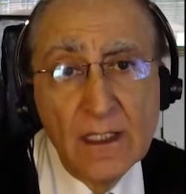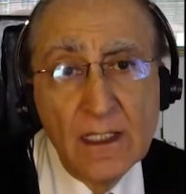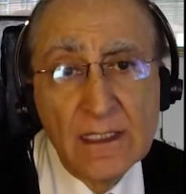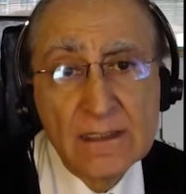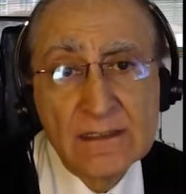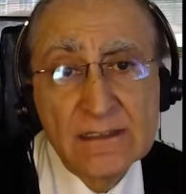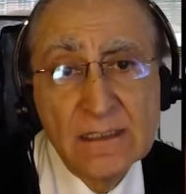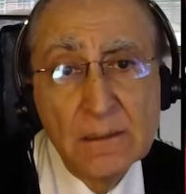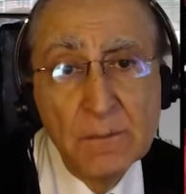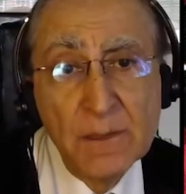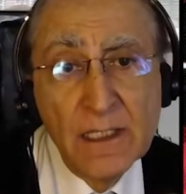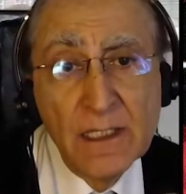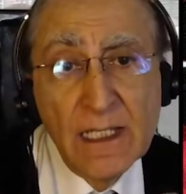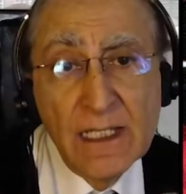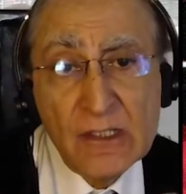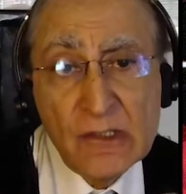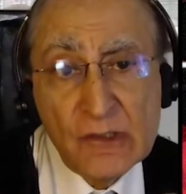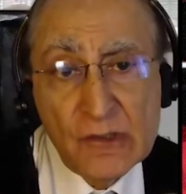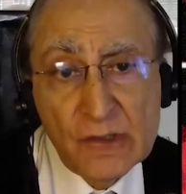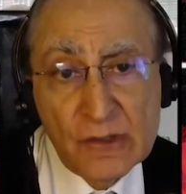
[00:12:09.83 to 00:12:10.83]

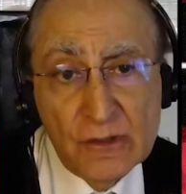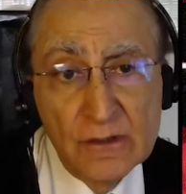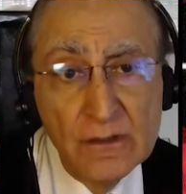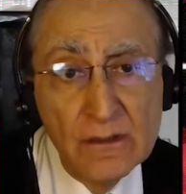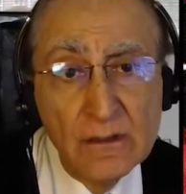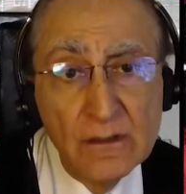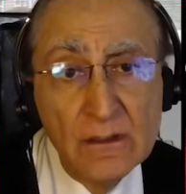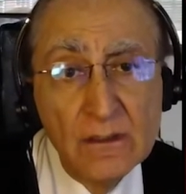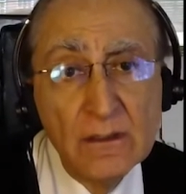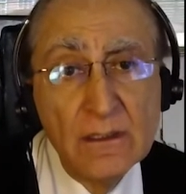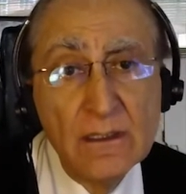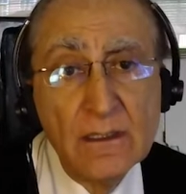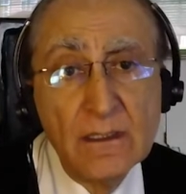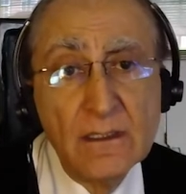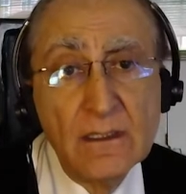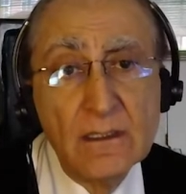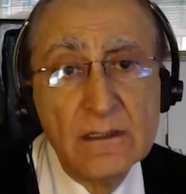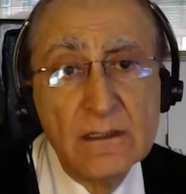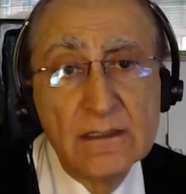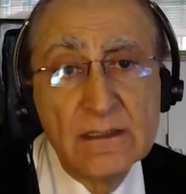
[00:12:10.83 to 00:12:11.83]
assimilation
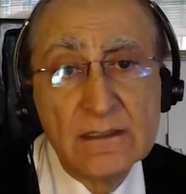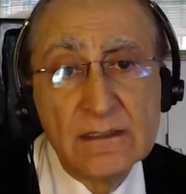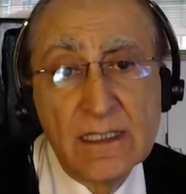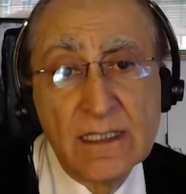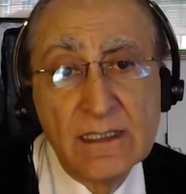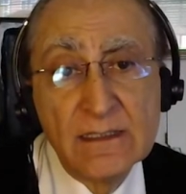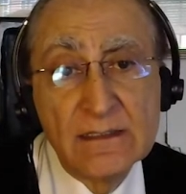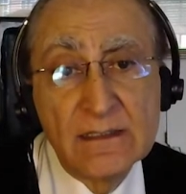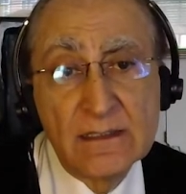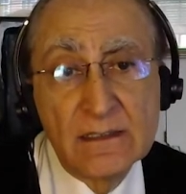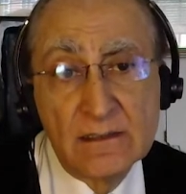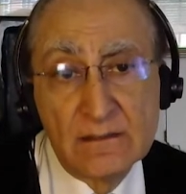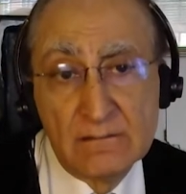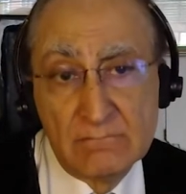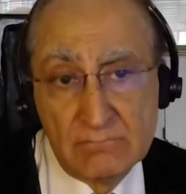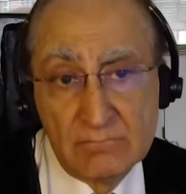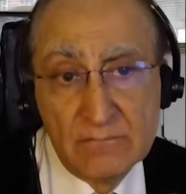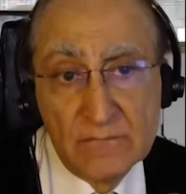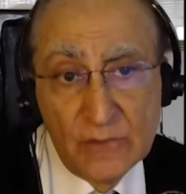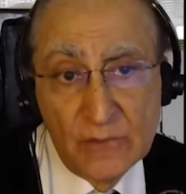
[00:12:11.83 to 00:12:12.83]
says,
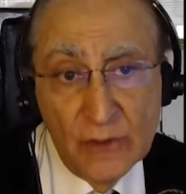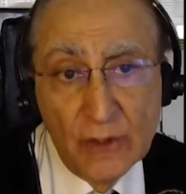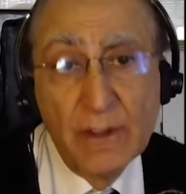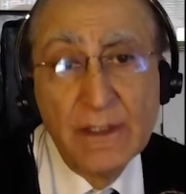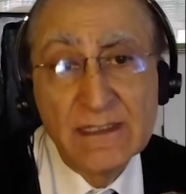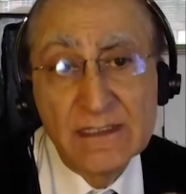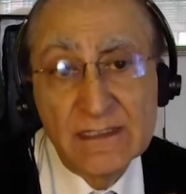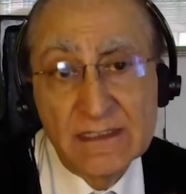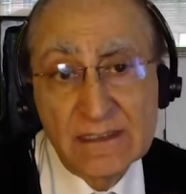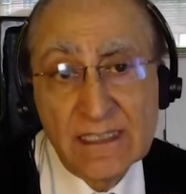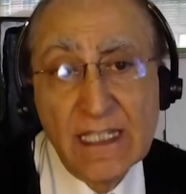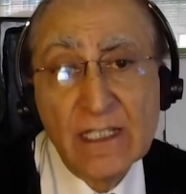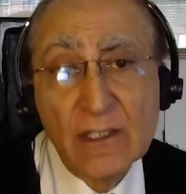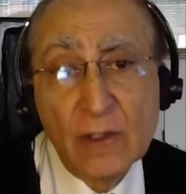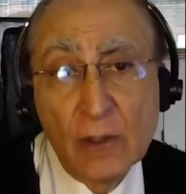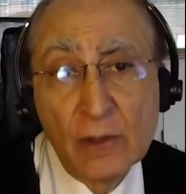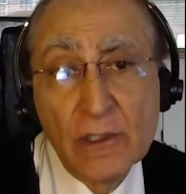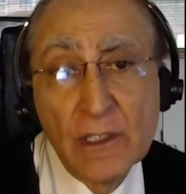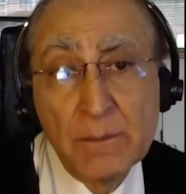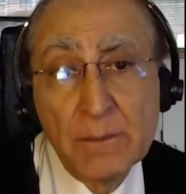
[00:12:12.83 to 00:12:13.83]
its
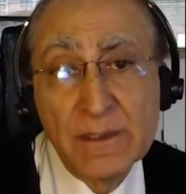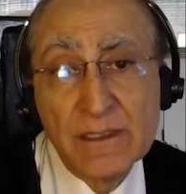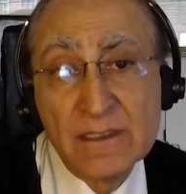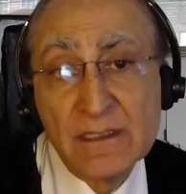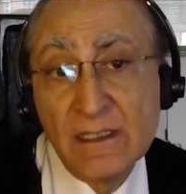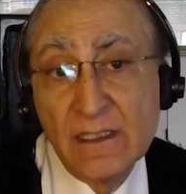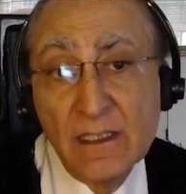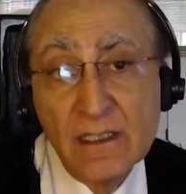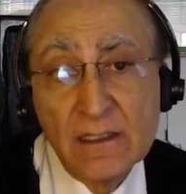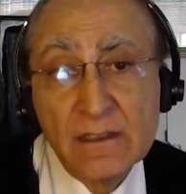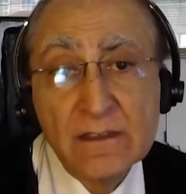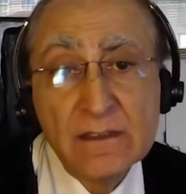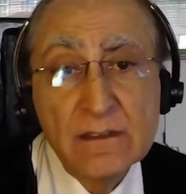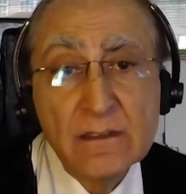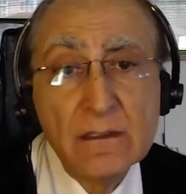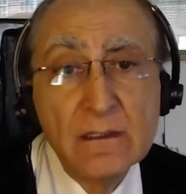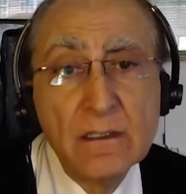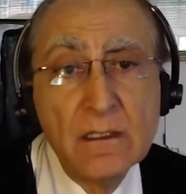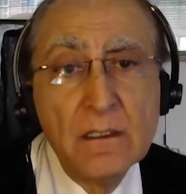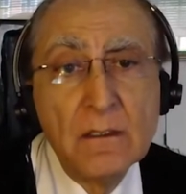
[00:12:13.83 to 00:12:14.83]
take on liberty is
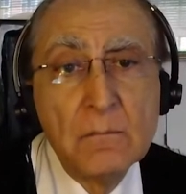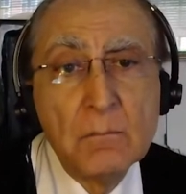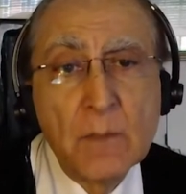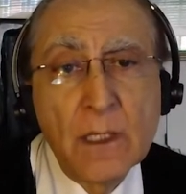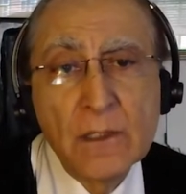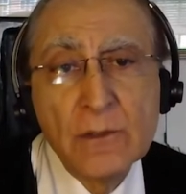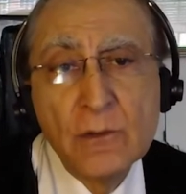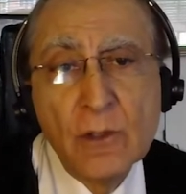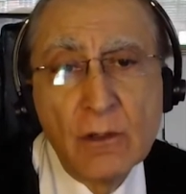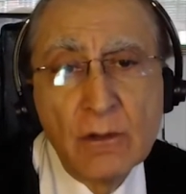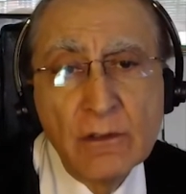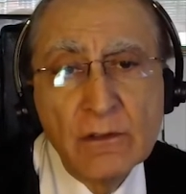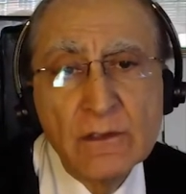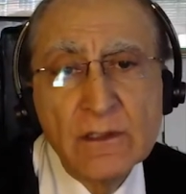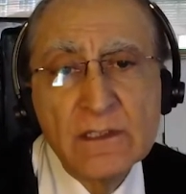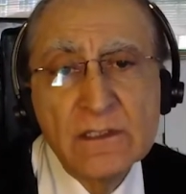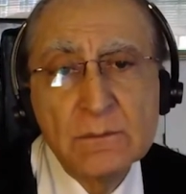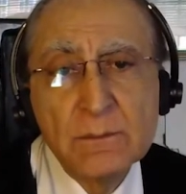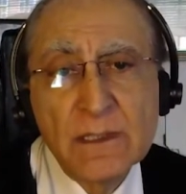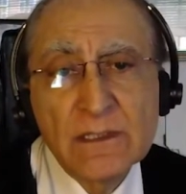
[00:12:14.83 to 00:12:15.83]

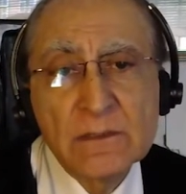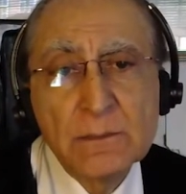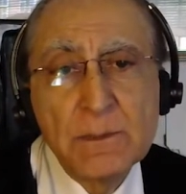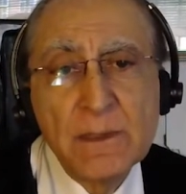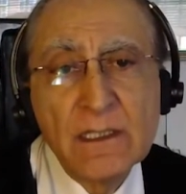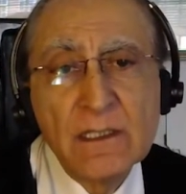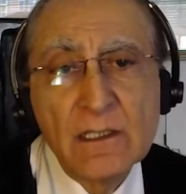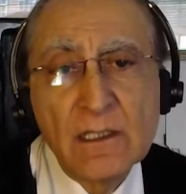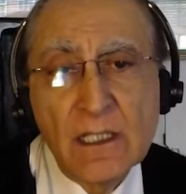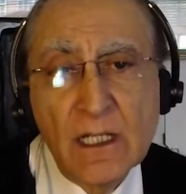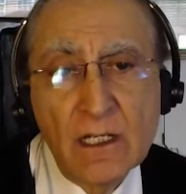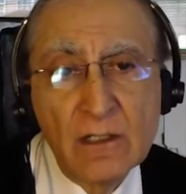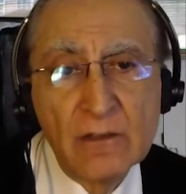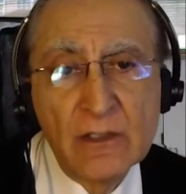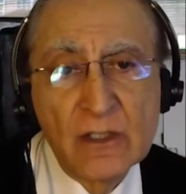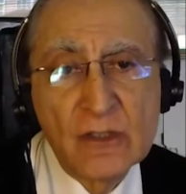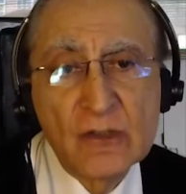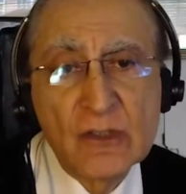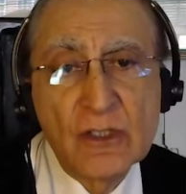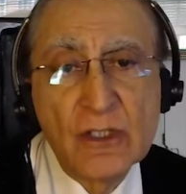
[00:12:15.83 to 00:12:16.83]
minorities must be
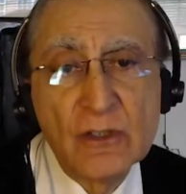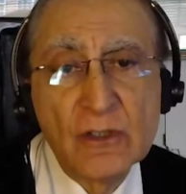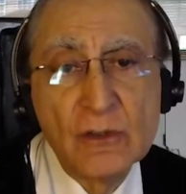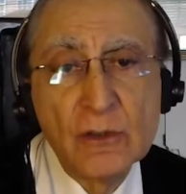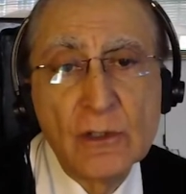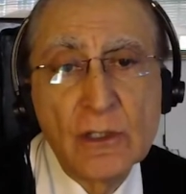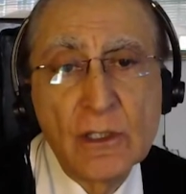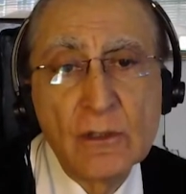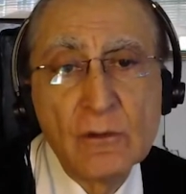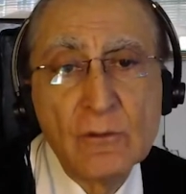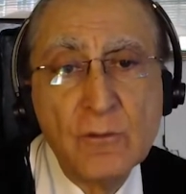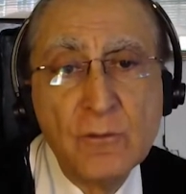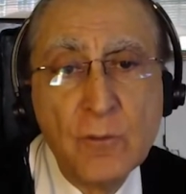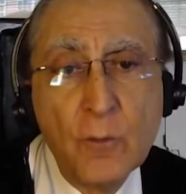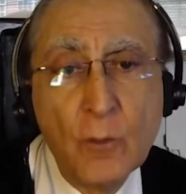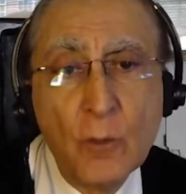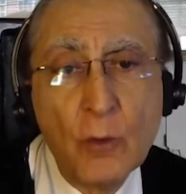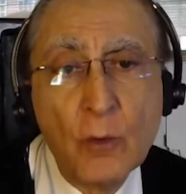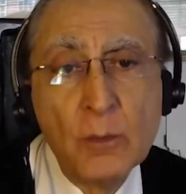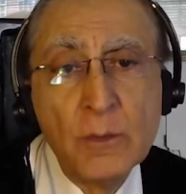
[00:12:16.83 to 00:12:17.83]
encouraged to
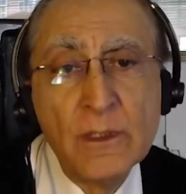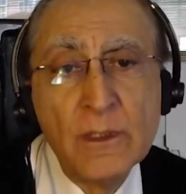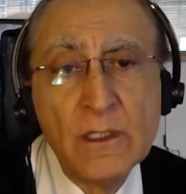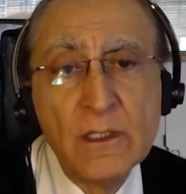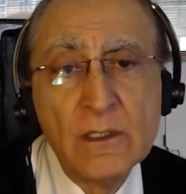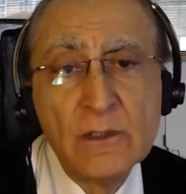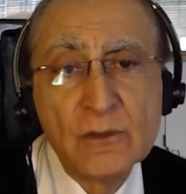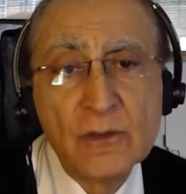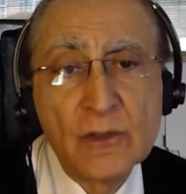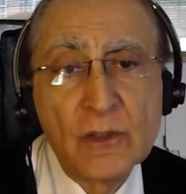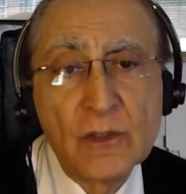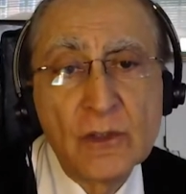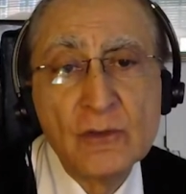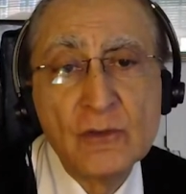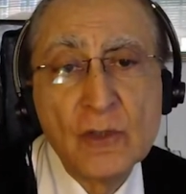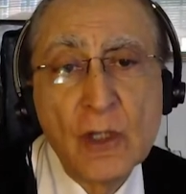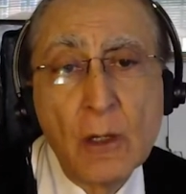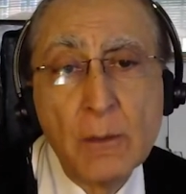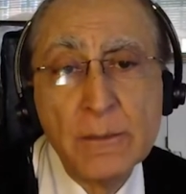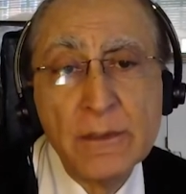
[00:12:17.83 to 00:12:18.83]
conform to the
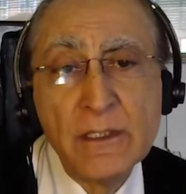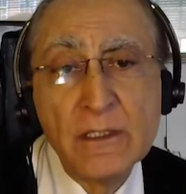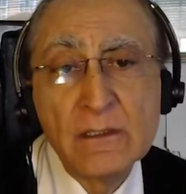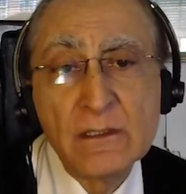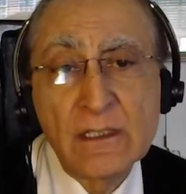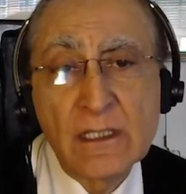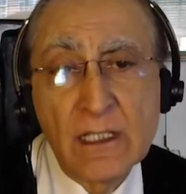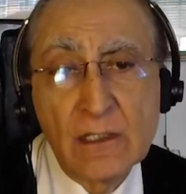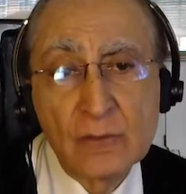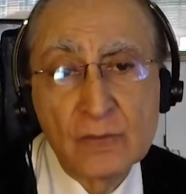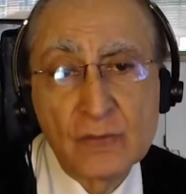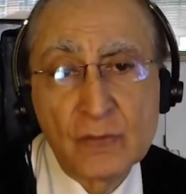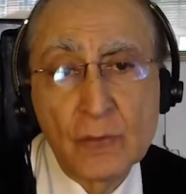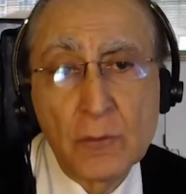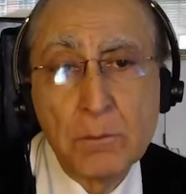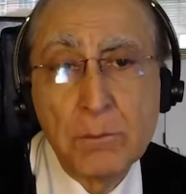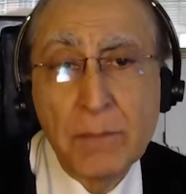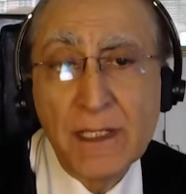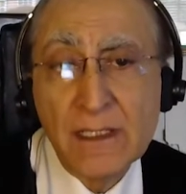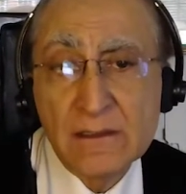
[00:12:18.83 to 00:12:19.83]
dominant
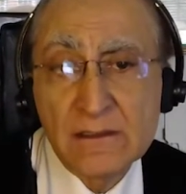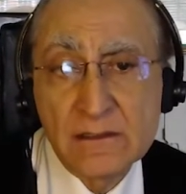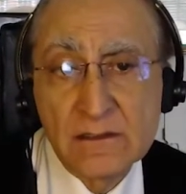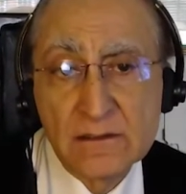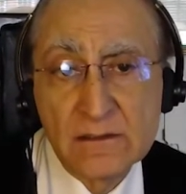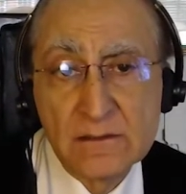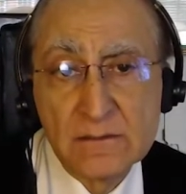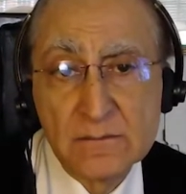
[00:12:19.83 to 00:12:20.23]
cultural pattern.